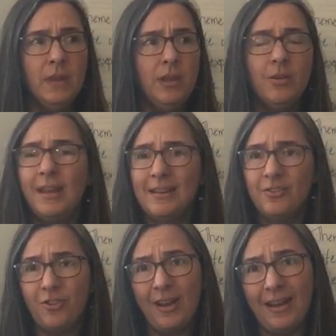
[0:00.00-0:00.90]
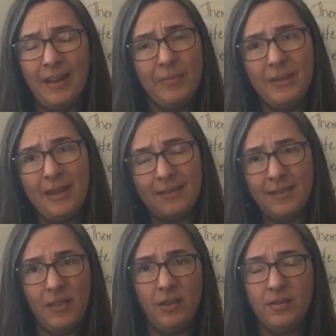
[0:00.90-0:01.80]
your next job, the next
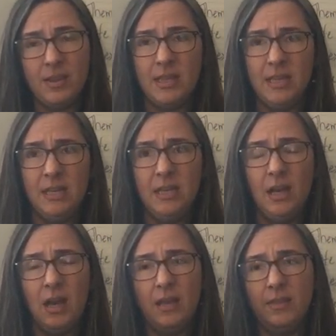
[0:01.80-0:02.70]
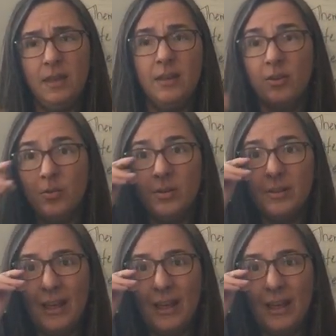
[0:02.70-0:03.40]
thing that you'll see on the Google